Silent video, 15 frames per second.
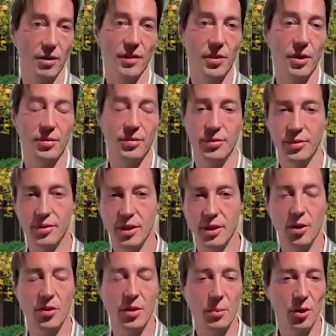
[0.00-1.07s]
Margaret. The
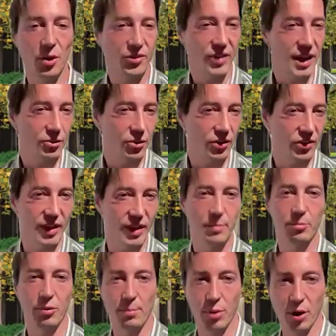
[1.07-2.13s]
you know the most
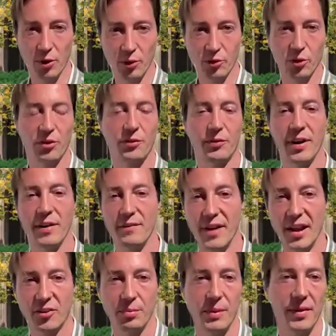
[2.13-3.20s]
interesting proposals for
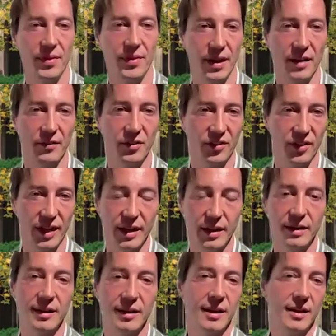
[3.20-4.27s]
investment that I've
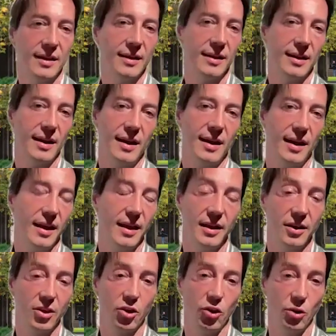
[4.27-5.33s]
seen uh,
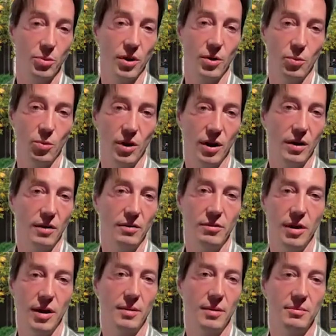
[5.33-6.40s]
in Cuba
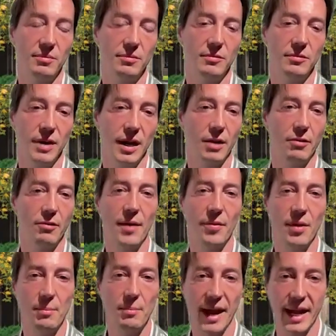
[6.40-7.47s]
were um, really
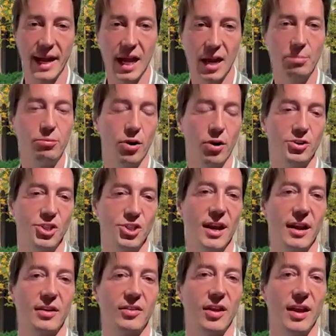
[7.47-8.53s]
around the Mariel
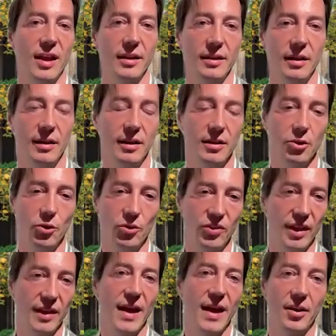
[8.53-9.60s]
project and uh,
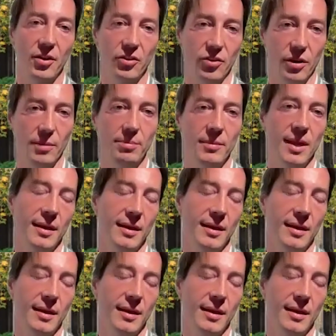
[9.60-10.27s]
using that as a